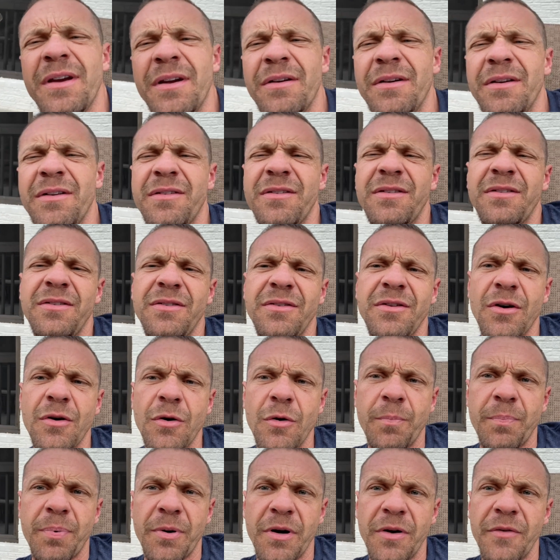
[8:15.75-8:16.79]
is
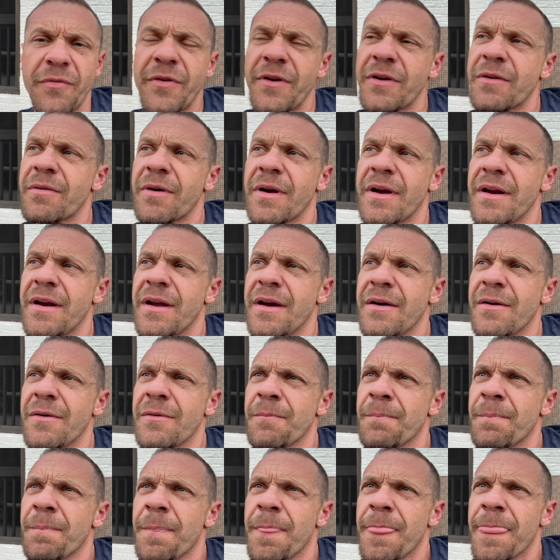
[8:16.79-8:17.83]
so perfect right now.